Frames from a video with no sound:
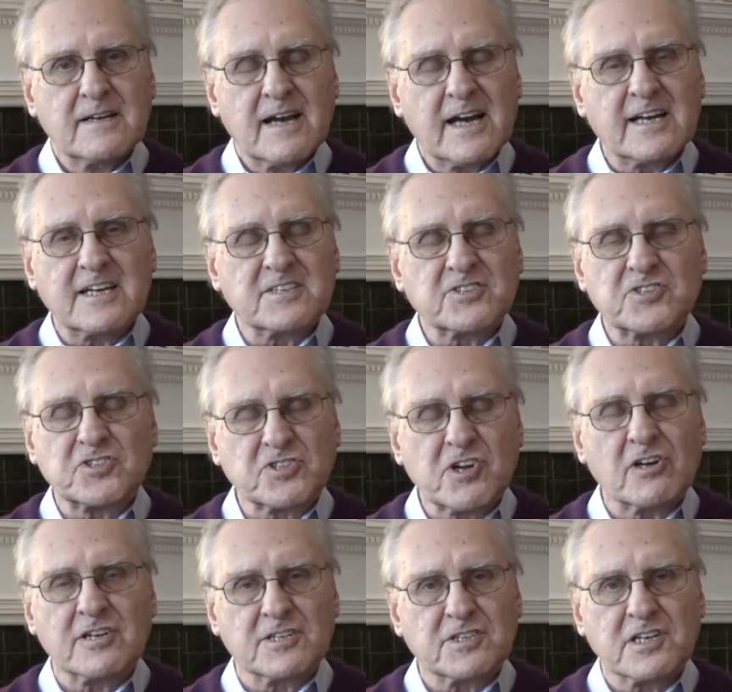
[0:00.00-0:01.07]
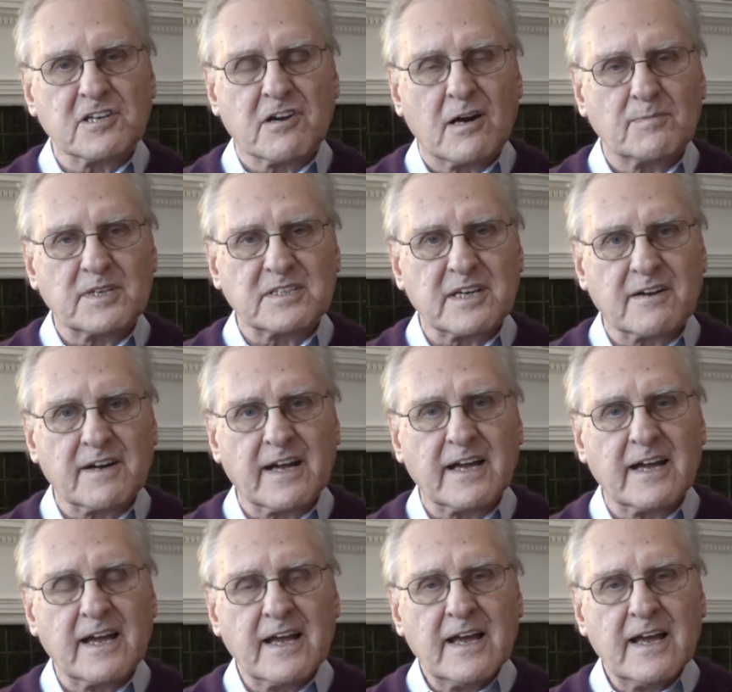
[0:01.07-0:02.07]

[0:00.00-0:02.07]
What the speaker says: An astonishing commentary.